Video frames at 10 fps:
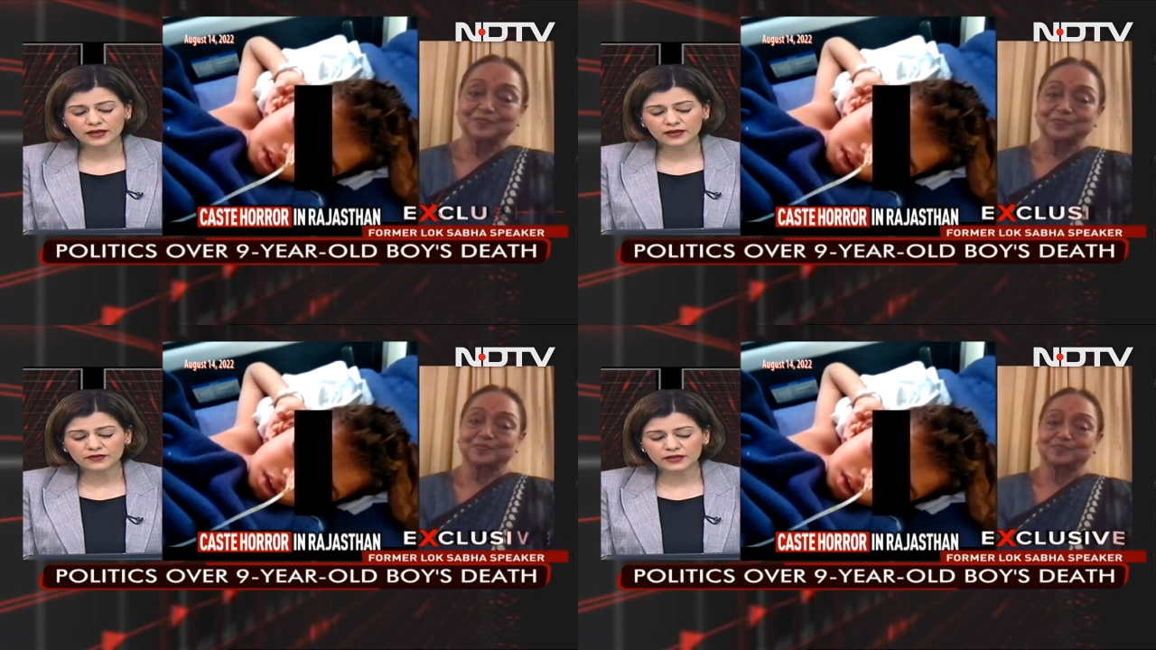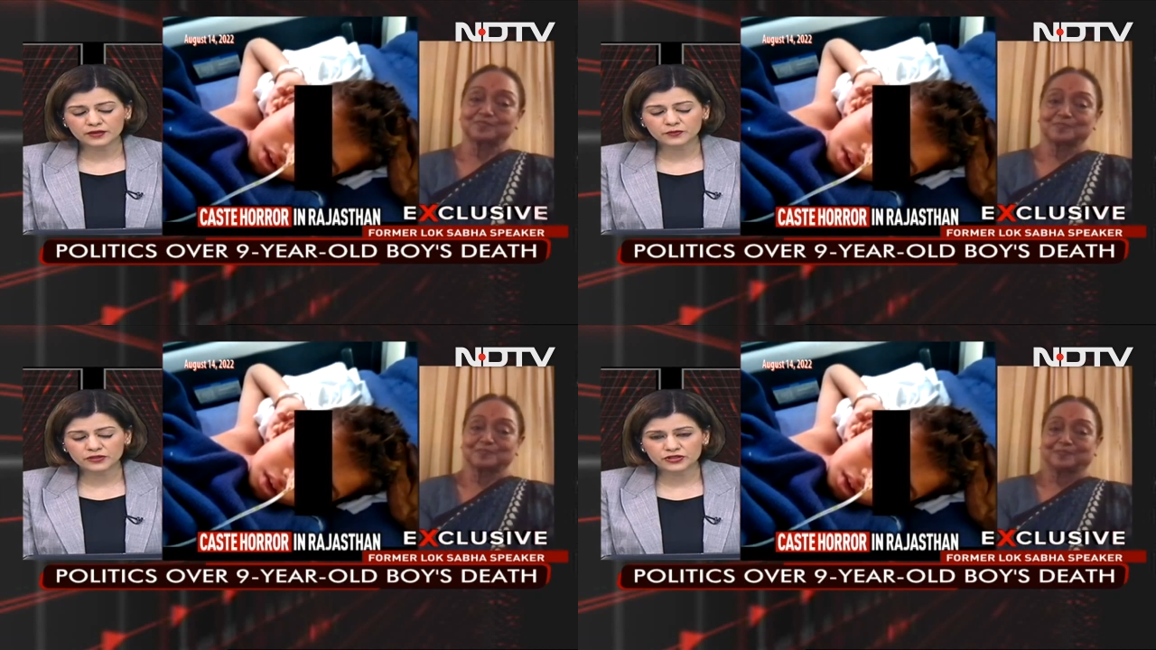Speaker 1: and I really
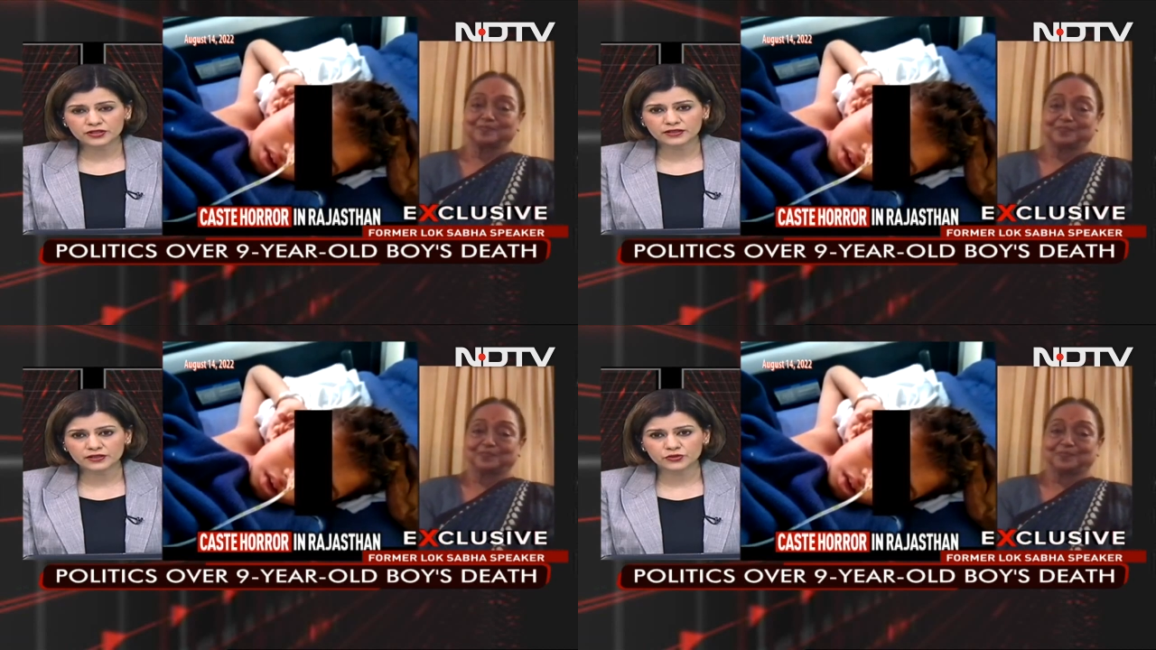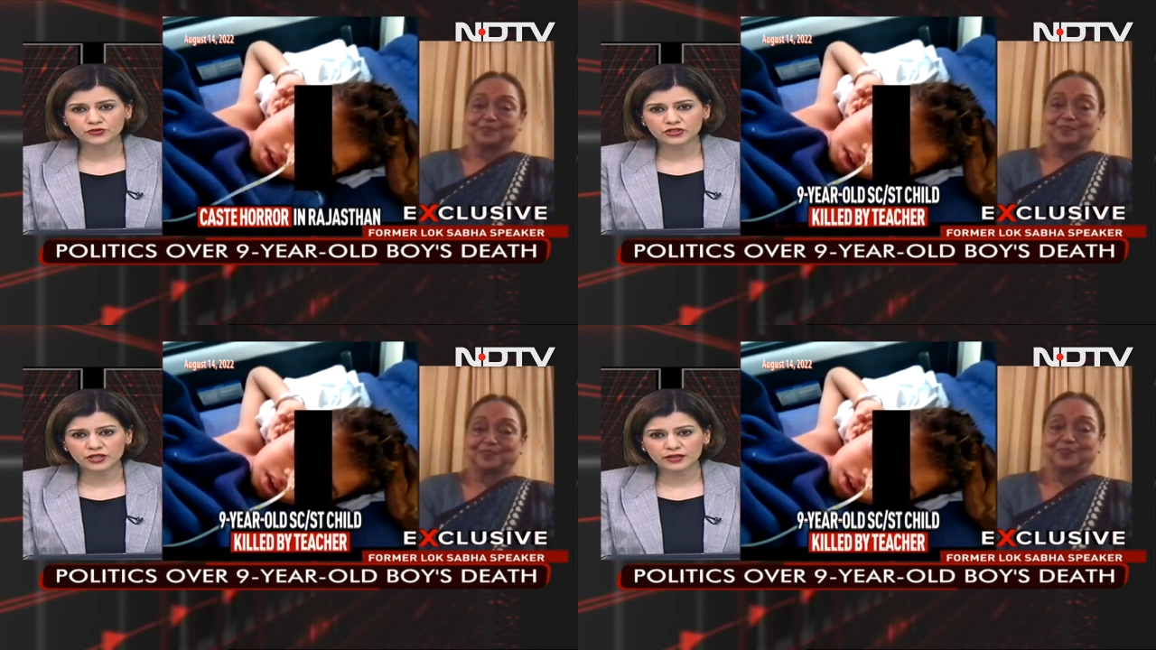appreciate that
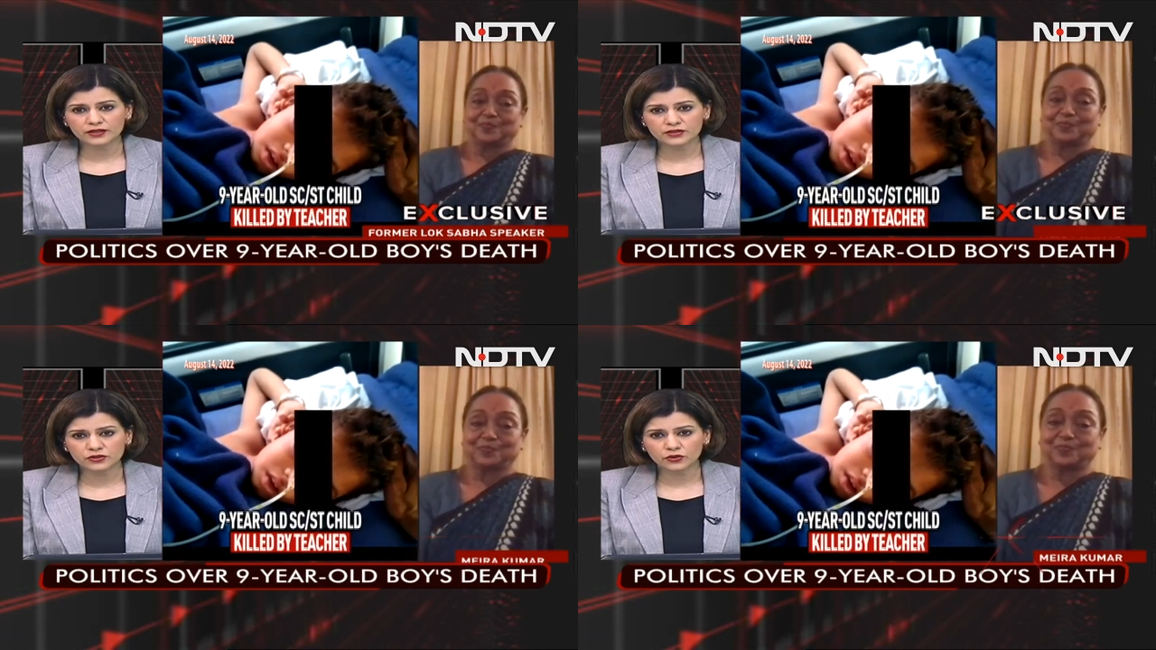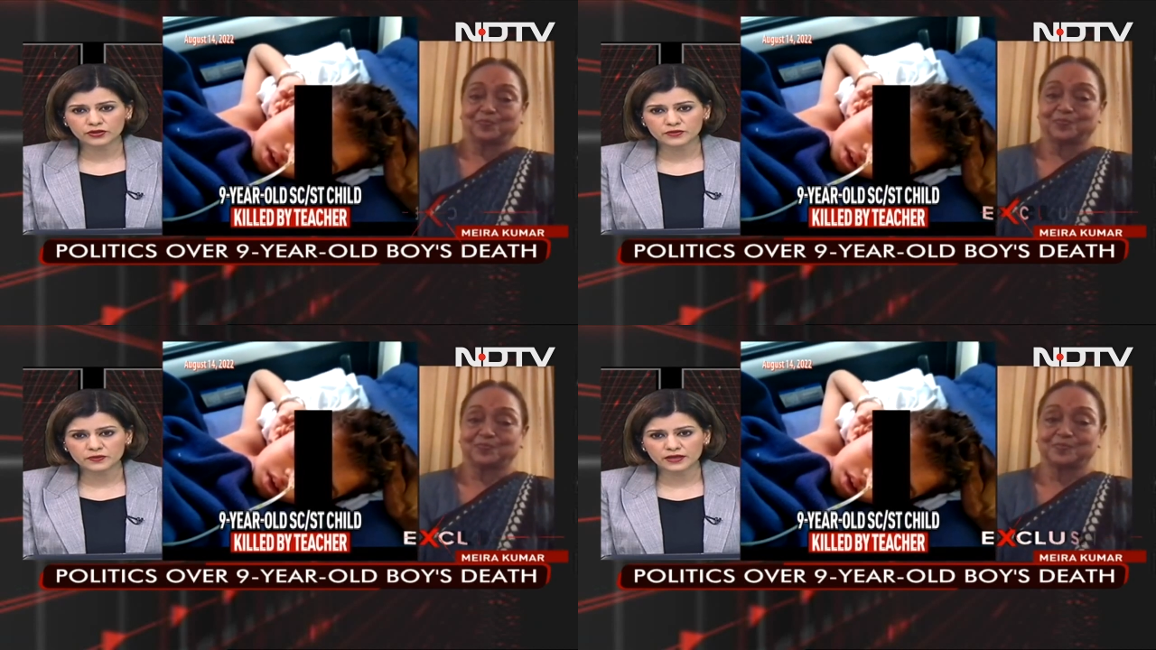you've shared these
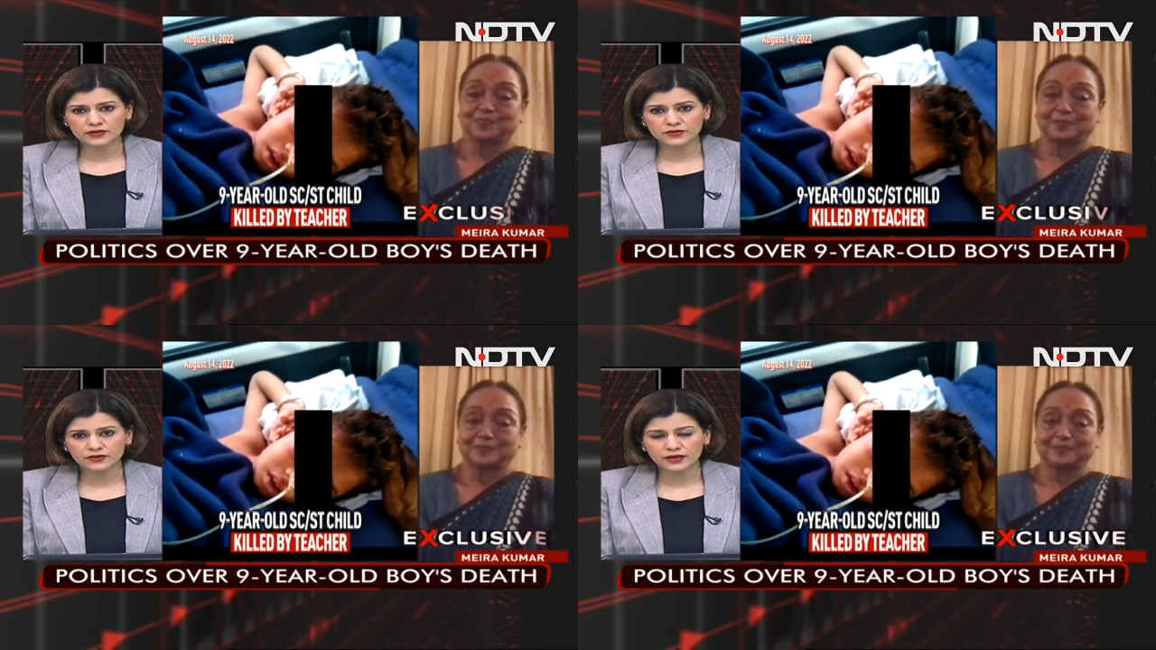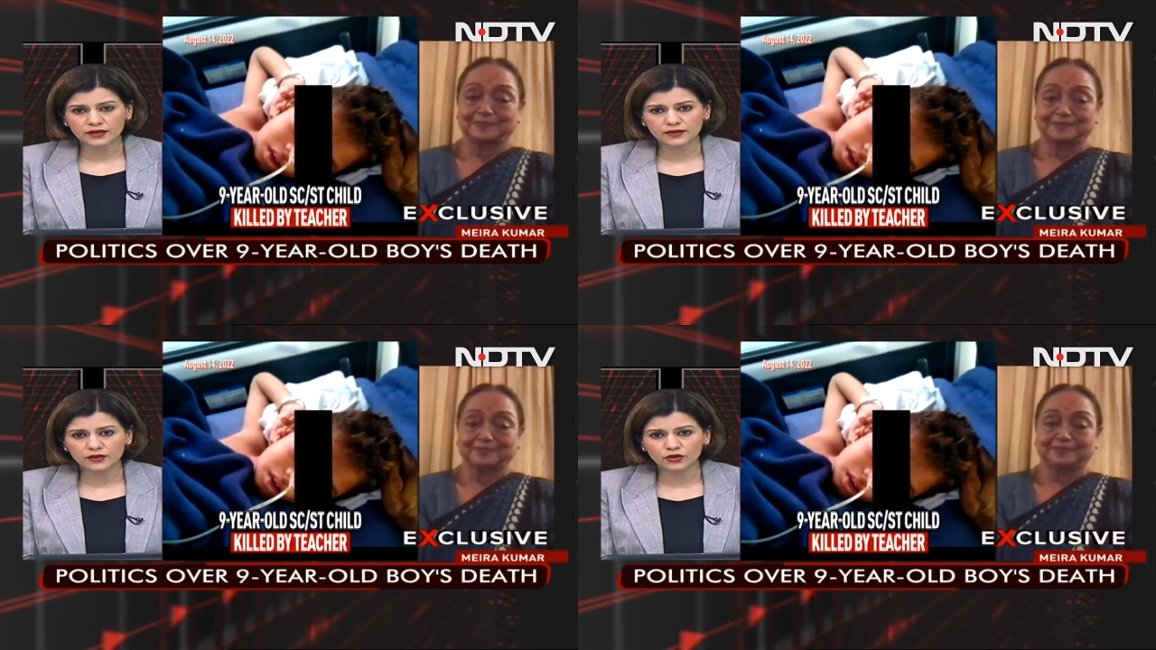stories with us today. I
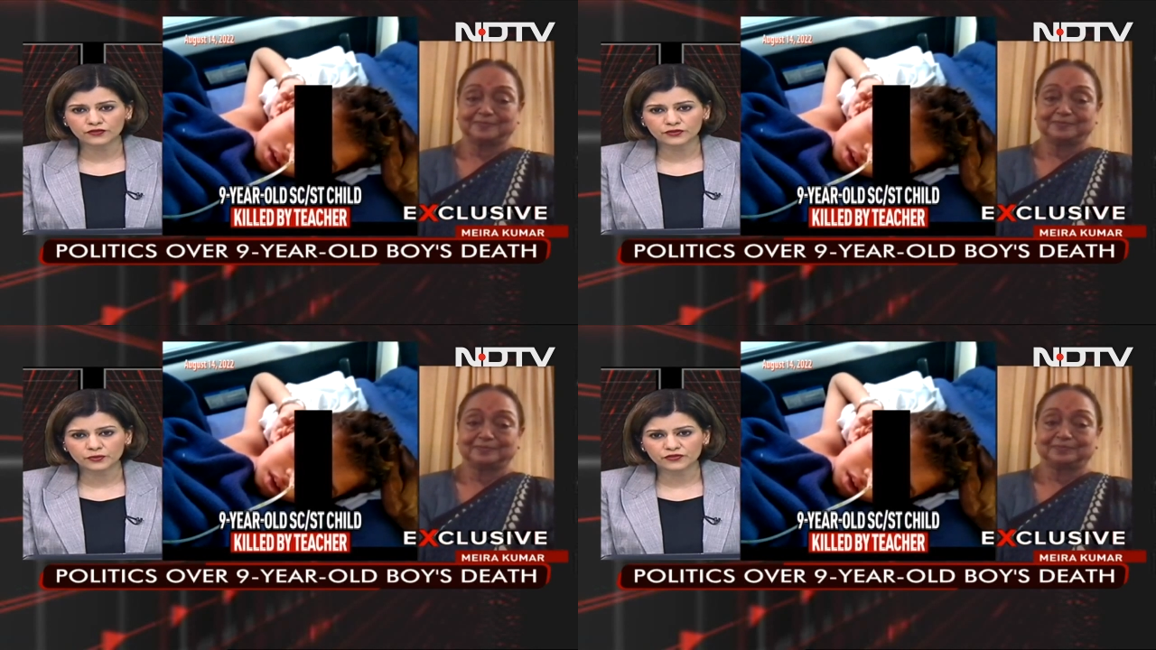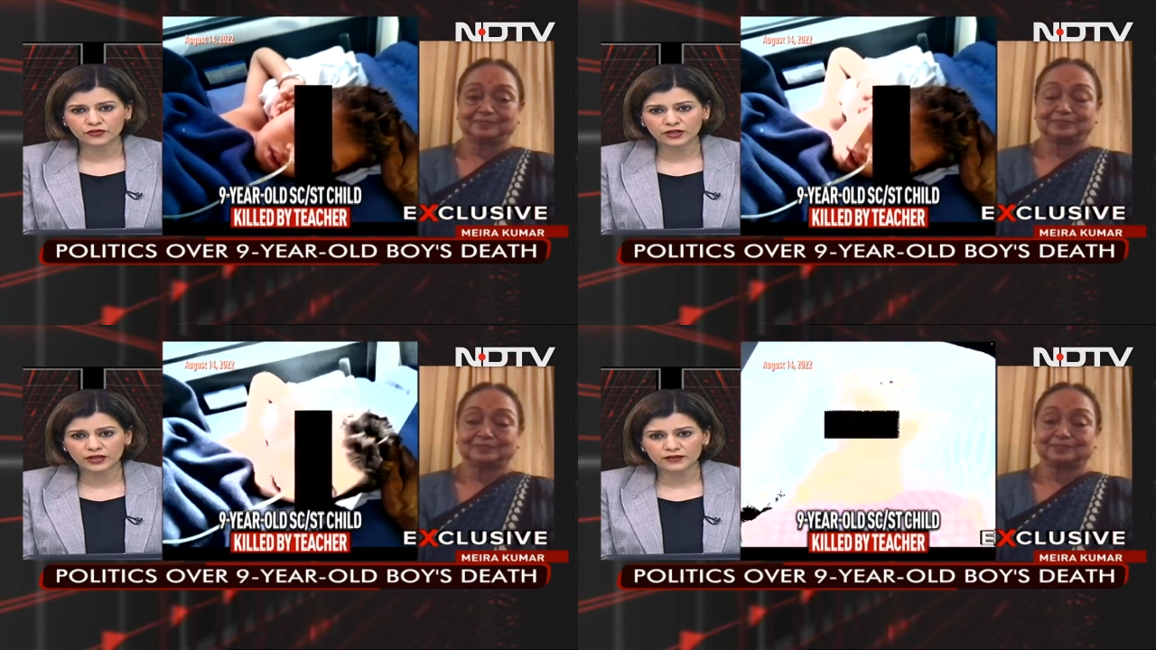think often we
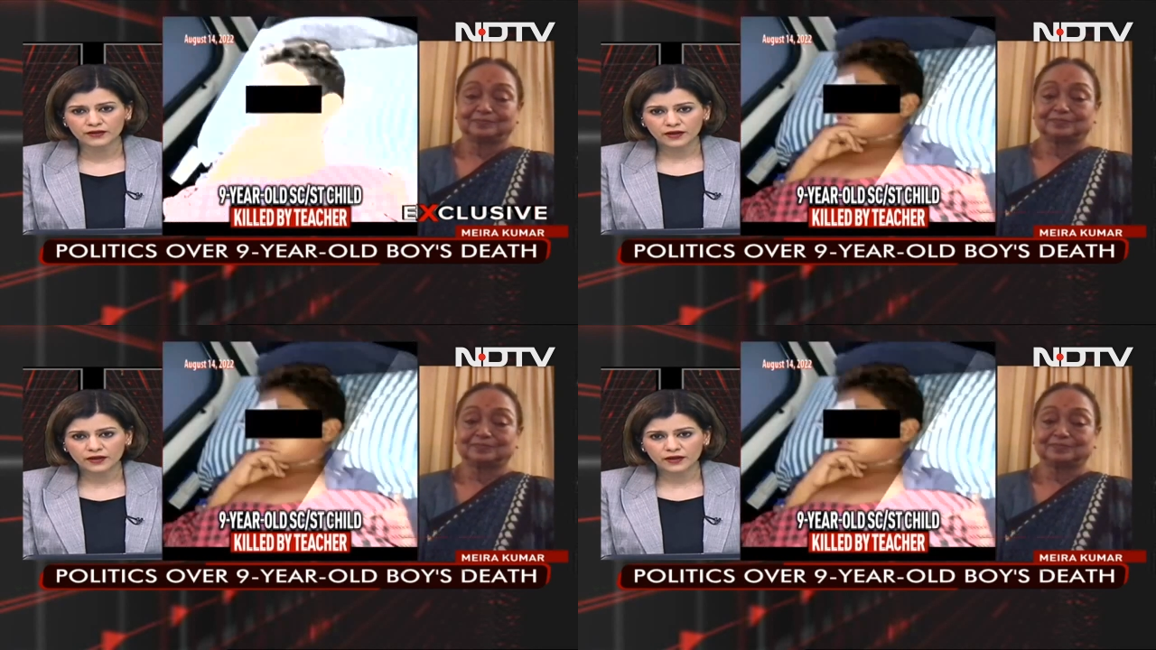forget